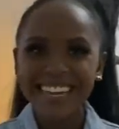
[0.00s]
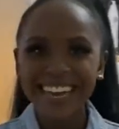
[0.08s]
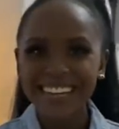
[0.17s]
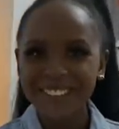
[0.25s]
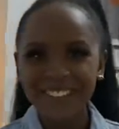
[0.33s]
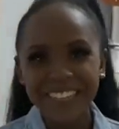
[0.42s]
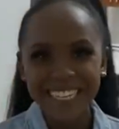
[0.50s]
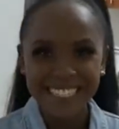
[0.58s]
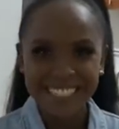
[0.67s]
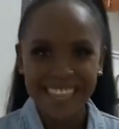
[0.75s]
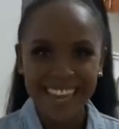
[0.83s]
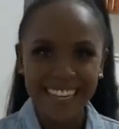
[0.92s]
Karibuni
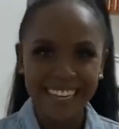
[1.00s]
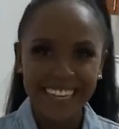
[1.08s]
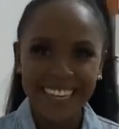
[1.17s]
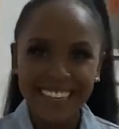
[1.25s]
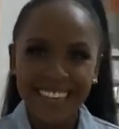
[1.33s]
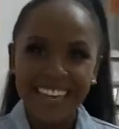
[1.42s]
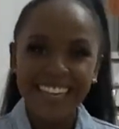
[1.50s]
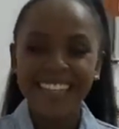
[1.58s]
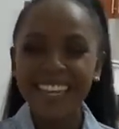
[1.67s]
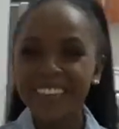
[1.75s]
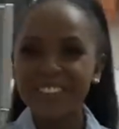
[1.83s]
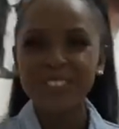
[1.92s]
sana.
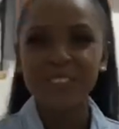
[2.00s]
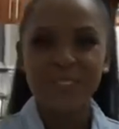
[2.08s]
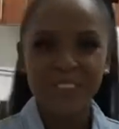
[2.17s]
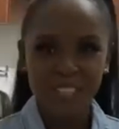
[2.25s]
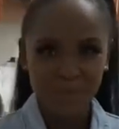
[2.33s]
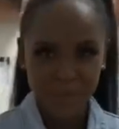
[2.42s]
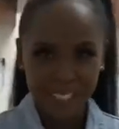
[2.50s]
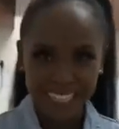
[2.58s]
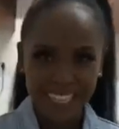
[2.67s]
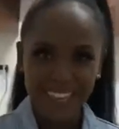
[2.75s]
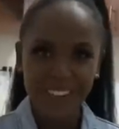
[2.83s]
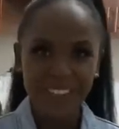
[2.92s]
Thank you so much for
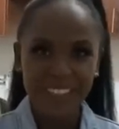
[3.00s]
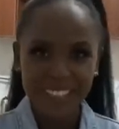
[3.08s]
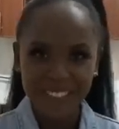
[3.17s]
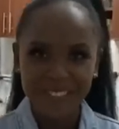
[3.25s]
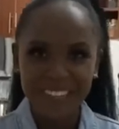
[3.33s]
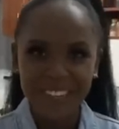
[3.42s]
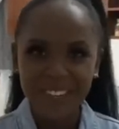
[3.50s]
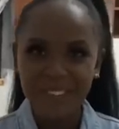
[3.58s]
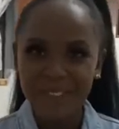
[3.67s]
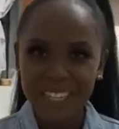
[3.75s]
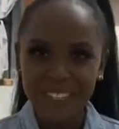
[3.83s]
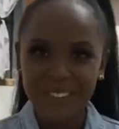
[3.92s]
clicking on this video.
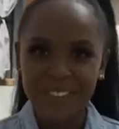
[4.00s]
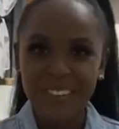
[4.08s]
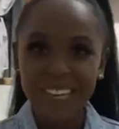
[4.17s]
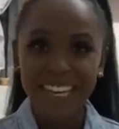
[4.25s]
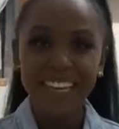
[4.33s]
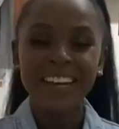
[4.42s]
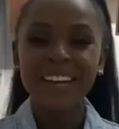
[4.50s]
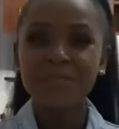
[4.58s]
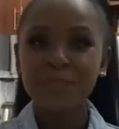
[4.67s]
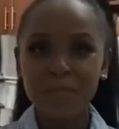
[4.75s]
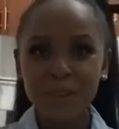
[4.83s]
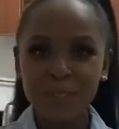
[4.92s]
First of all, for
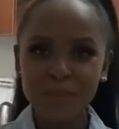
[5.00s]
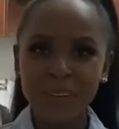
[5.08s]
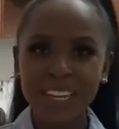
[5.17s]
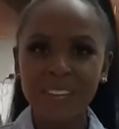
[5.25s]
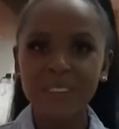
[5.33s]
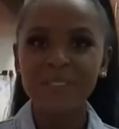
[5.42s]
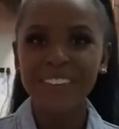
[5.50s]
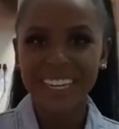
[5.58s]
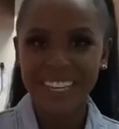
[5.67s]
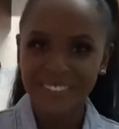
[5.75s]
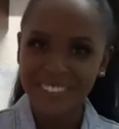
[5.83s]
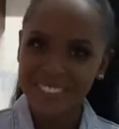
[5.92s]
those who are new, my
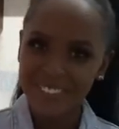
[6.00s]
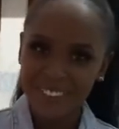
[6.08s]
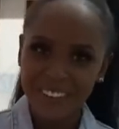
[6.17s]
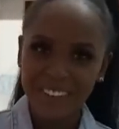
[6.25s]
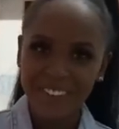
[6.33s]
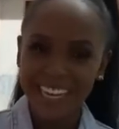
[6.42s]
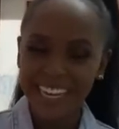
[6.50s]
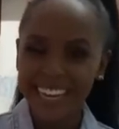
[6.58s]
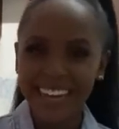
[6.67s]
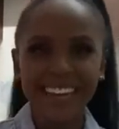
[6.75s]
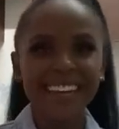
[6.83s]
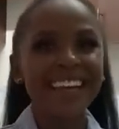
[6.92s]
name is Rhoda
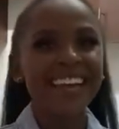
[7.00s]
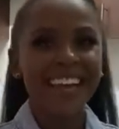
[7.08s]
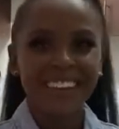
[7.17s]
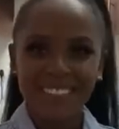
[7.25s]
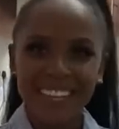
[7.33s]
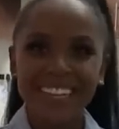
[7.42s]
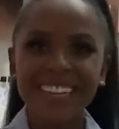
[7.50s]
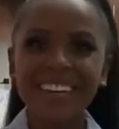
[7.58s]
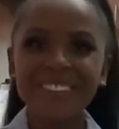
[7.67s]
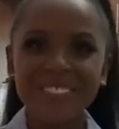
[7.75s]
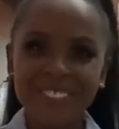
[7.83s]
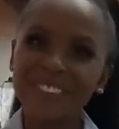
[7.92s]
Maina, and
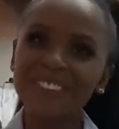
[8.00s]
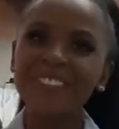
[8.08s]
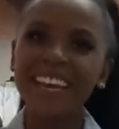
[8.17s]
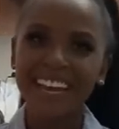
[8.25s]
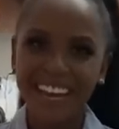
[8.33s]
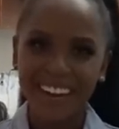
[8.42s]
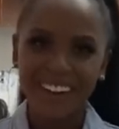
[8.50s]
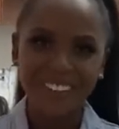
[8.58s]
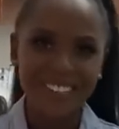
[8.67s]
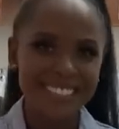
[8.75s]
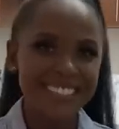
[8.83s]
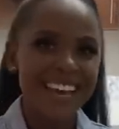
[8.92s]
welcome to my
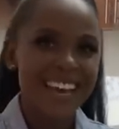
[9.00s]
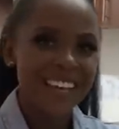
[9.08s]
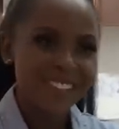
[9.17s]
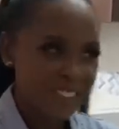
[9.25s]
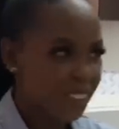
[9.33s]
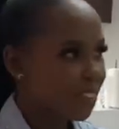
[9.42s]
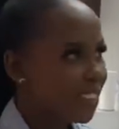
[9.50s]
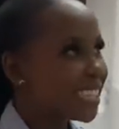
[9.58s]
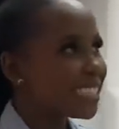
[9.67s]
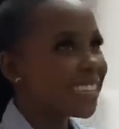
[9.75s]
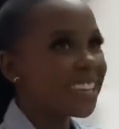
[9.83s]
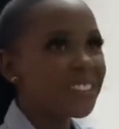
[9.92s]
house. So the first
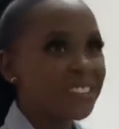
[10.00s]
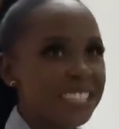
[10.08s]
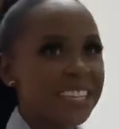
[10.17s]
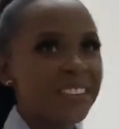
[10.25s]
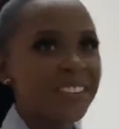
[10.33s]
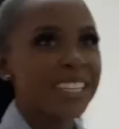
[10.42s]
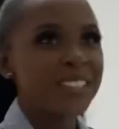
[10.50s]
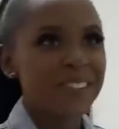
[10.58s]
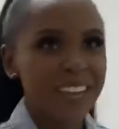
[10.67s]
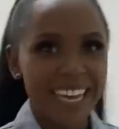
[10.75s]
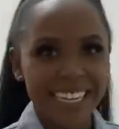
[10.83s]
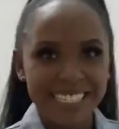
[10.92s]
thing you see once you
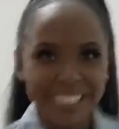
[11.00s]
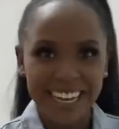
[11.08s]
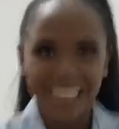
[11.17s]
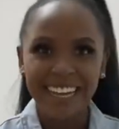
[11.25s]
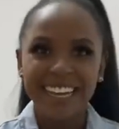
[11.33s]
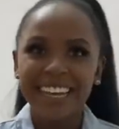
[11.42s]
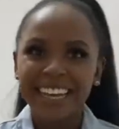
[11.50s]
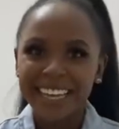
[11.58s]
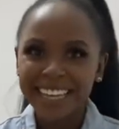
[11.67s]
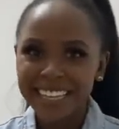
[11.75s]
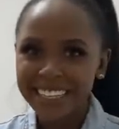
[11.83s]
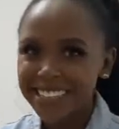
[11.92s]
enter
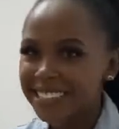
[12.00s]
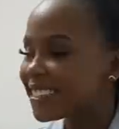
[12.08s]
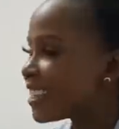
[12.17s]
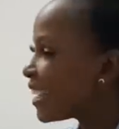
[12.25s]
is